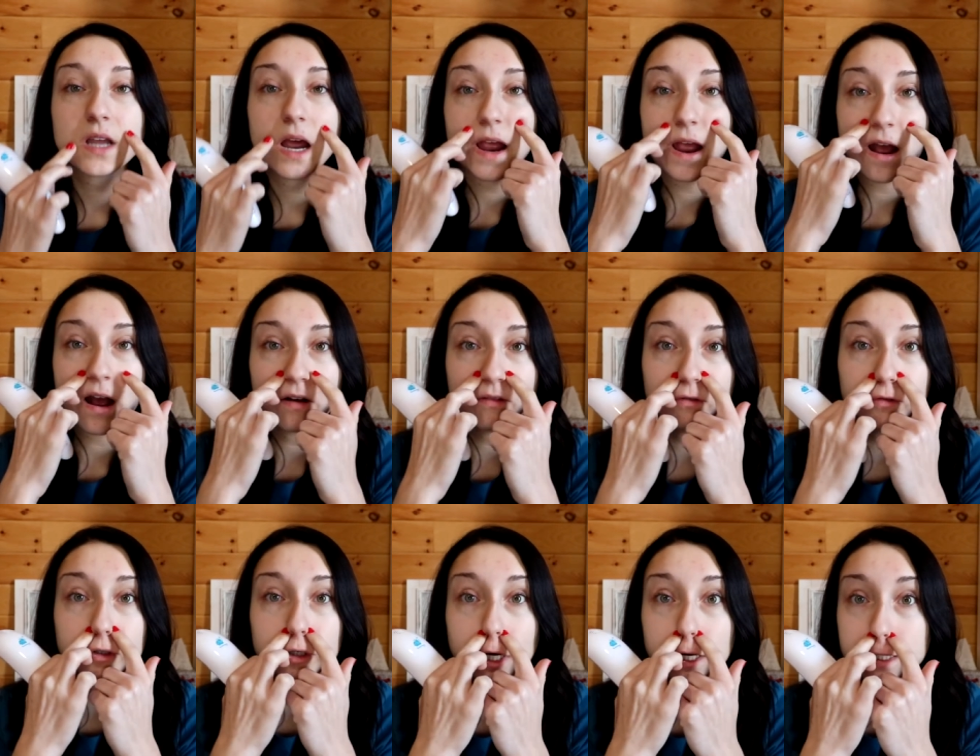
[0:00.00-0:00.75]
I
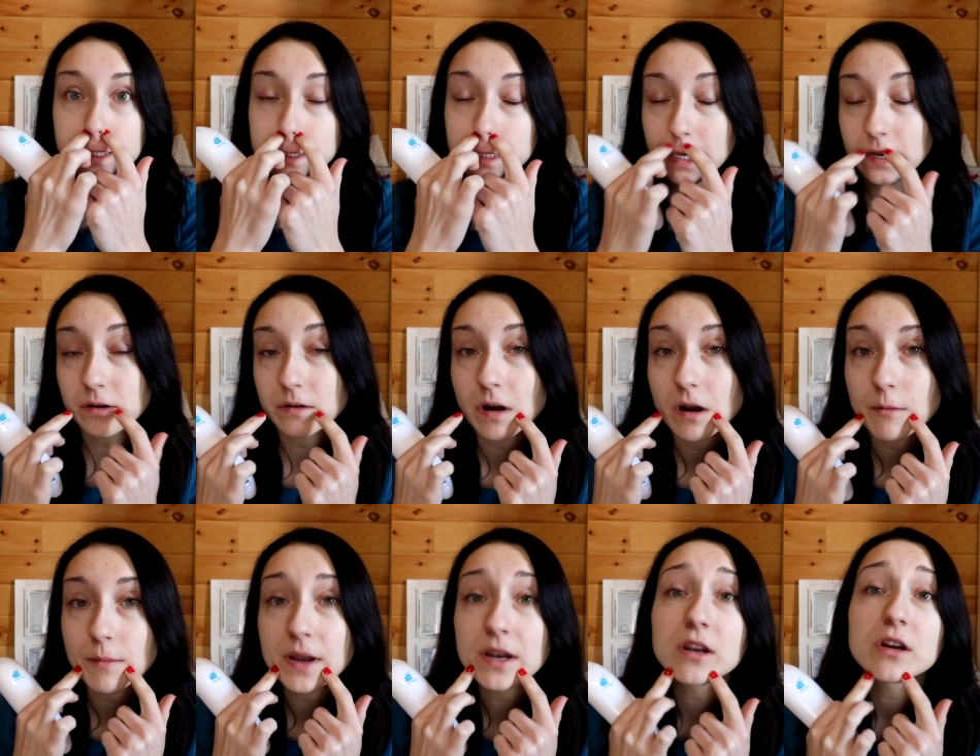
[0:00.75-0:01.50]
have dry skin
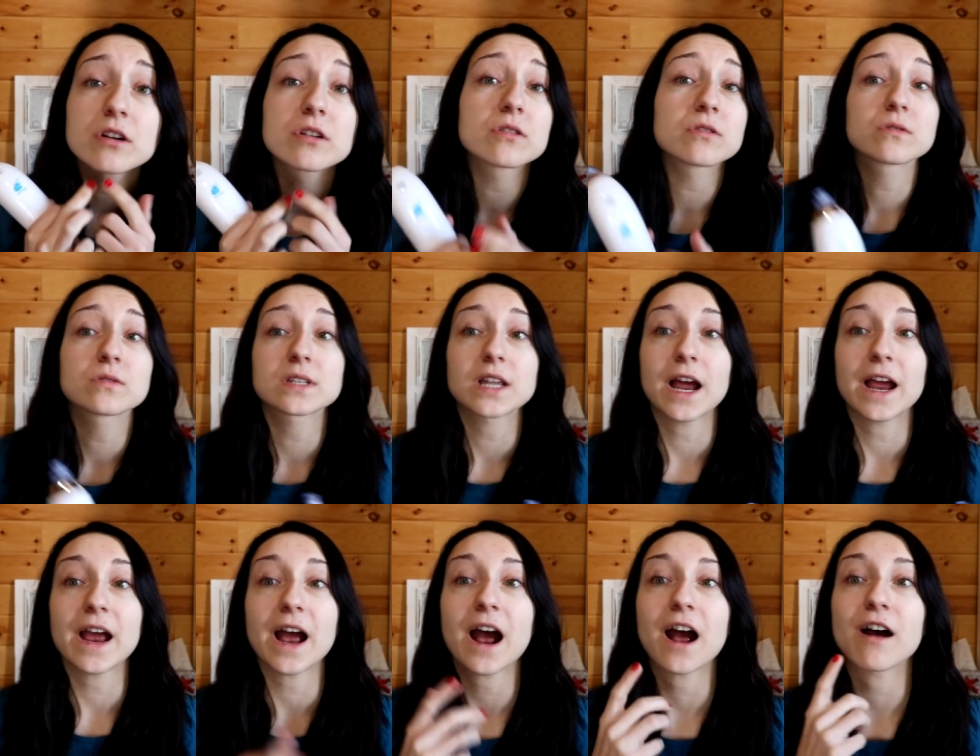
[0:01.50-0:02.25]
around my nose.
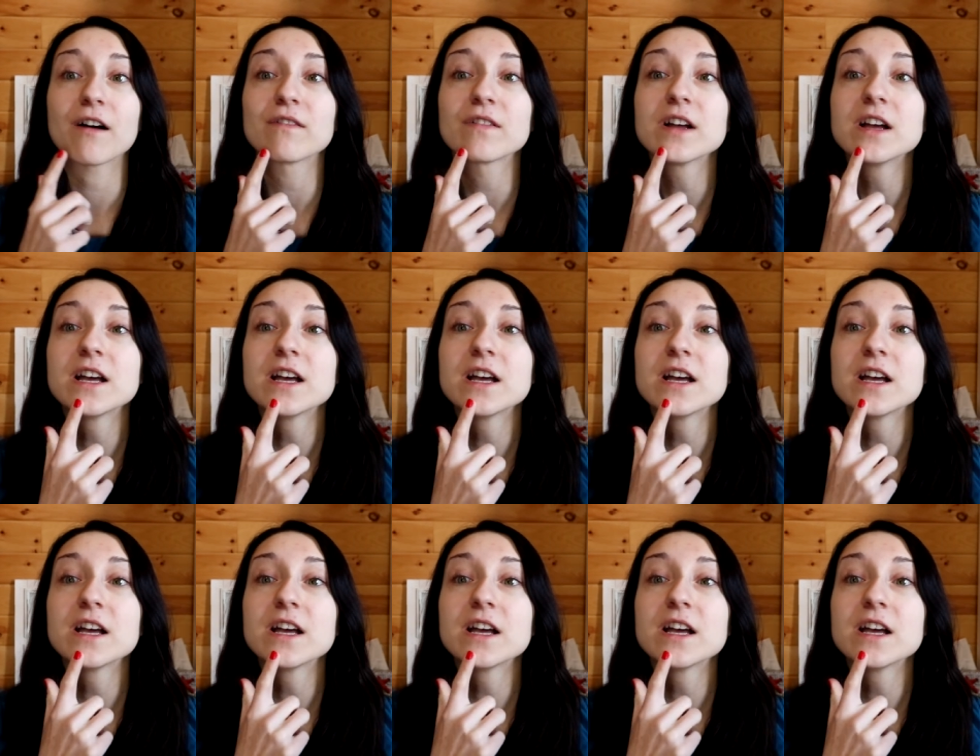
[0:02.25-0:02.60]
I have